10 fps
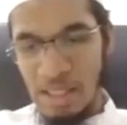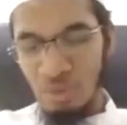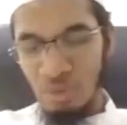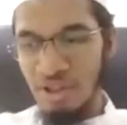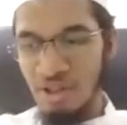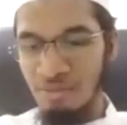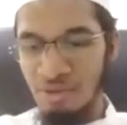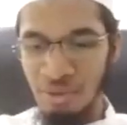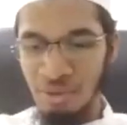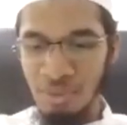Question number
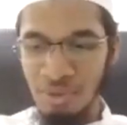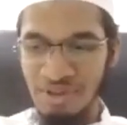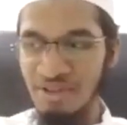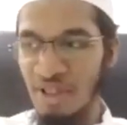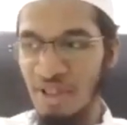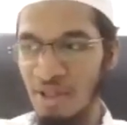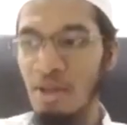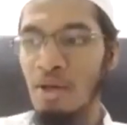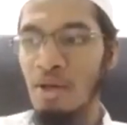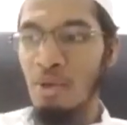2 is done.
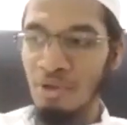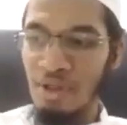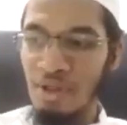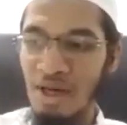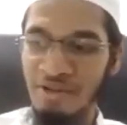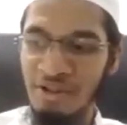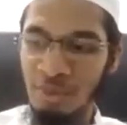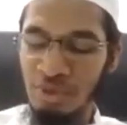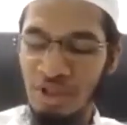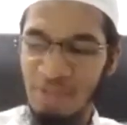What are the
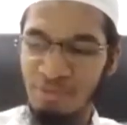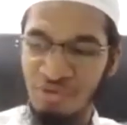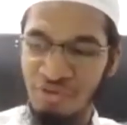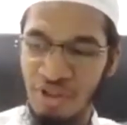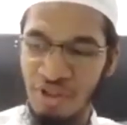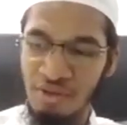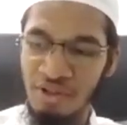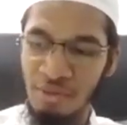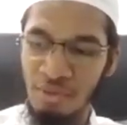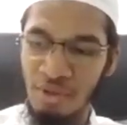two types of shirk,
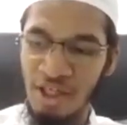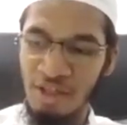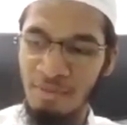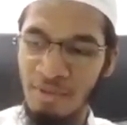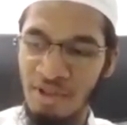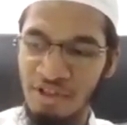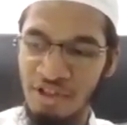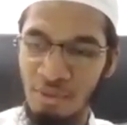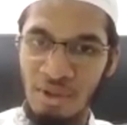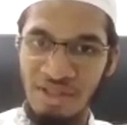shirk al-akbar and shirk
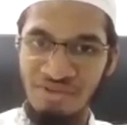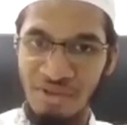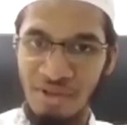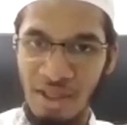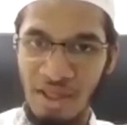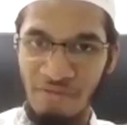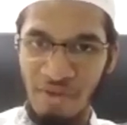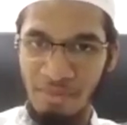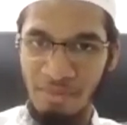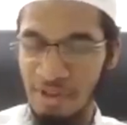al-asghar? I have
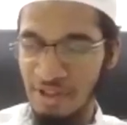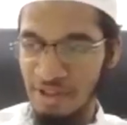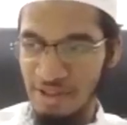not mentioned.